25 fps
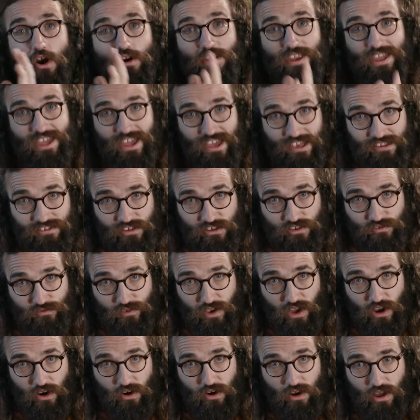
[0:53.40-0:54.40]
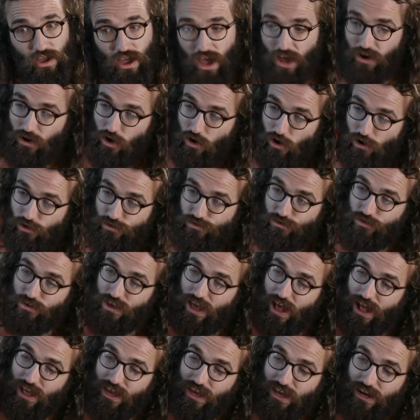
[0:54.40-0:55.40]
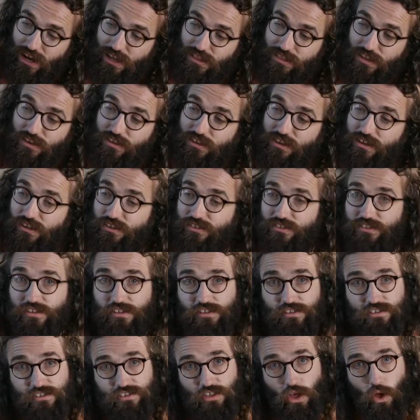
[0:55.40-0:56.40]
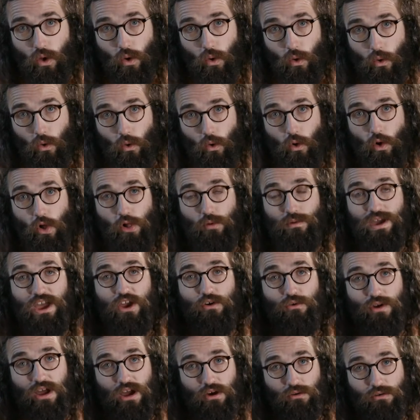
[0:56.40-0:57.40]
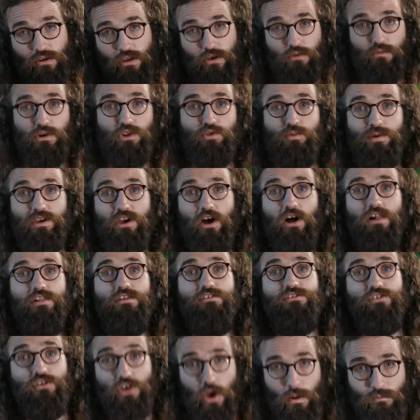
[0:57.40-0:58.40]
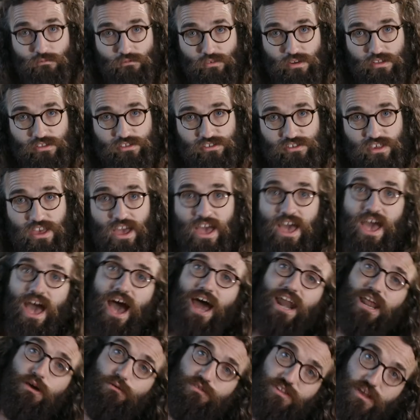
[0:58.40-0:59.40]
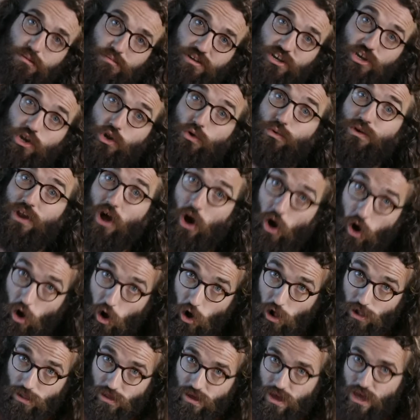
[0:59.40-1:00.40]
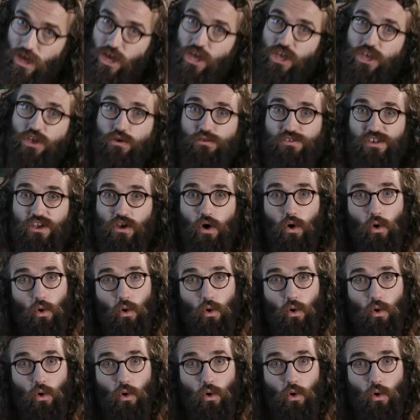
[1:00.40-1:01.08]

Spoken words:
Earth is a sphere and also calculate the distance the whole way around, which we call the circumference. And he was able to do it all using